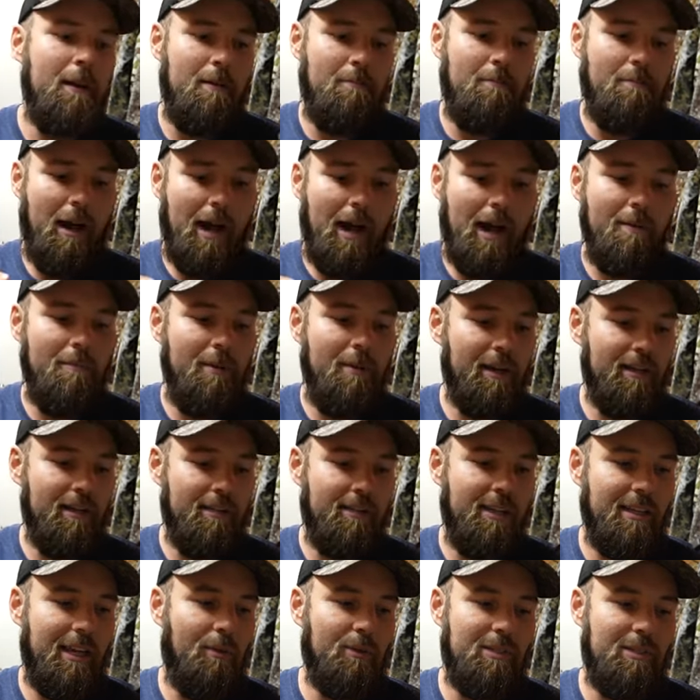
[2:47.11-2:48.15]
My biggest
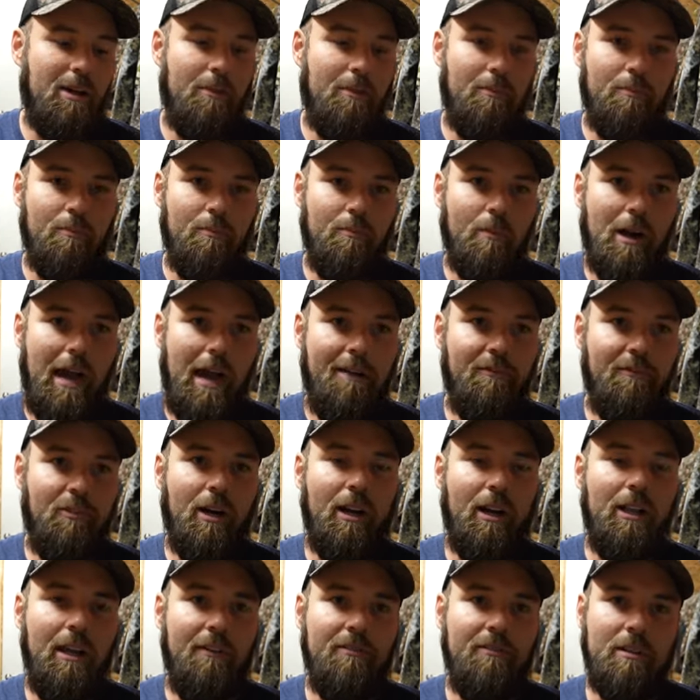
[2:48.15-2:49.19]
thing was I after
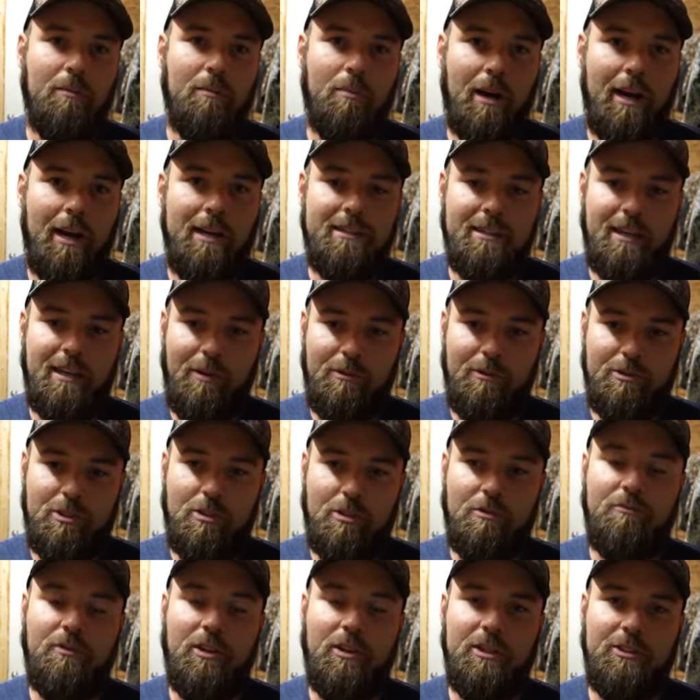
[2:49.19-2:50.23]
I left Nebraska, I was
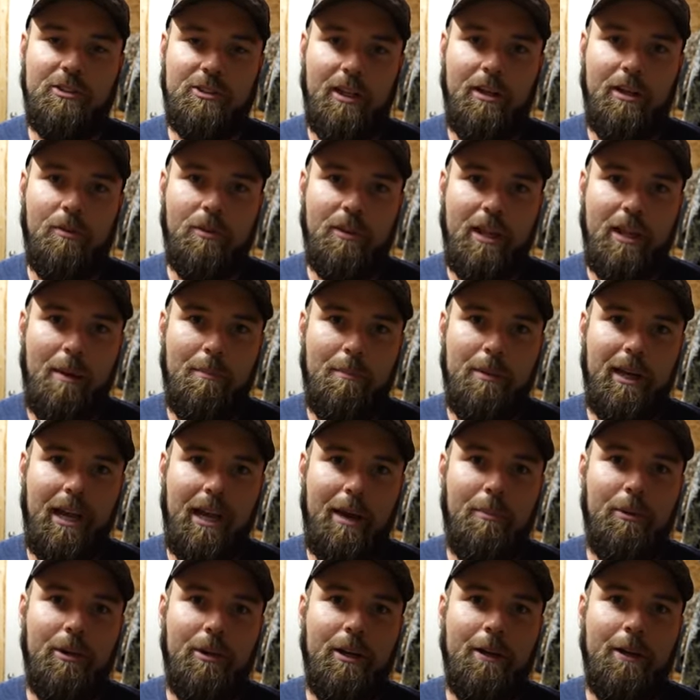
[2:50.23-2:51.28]
so frustrated with not being
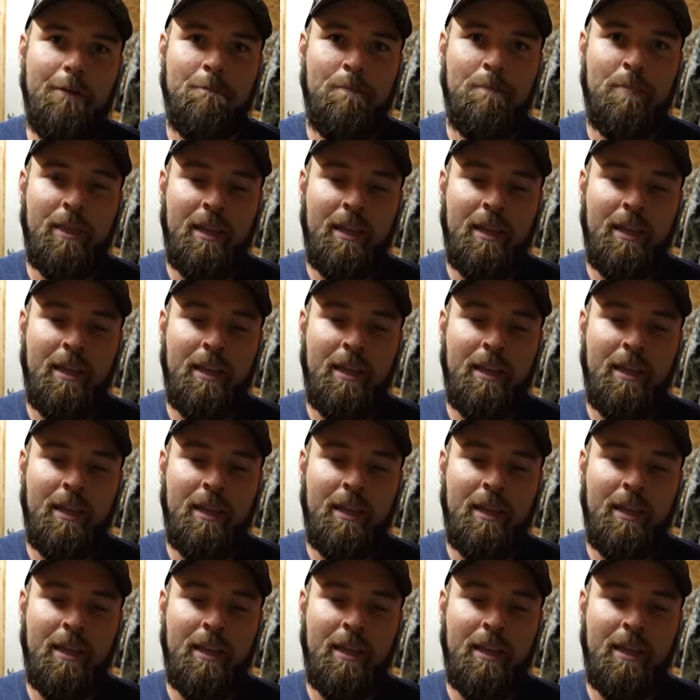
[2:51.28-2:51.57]
able to